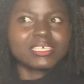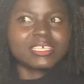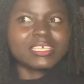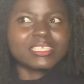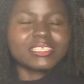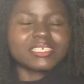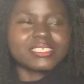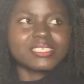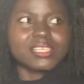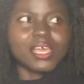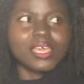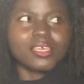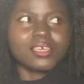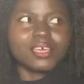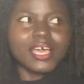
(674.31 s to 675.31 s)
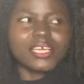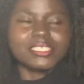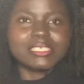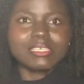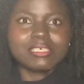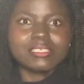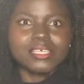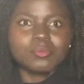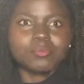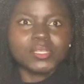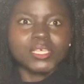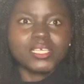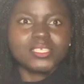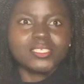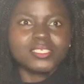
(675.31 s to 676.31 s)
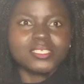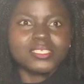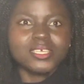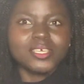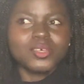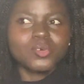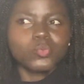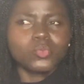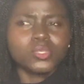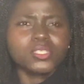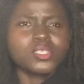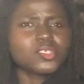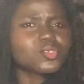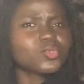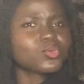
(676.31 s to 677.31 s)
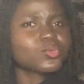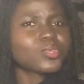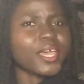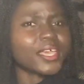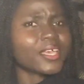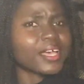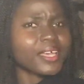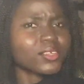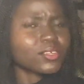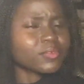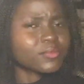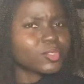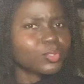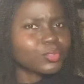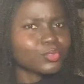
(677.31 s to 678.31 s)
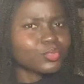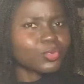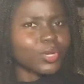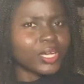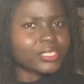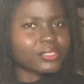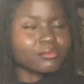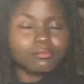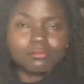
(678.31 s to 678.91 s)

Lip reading: in this like isolated place with this dude I kind of don't know at,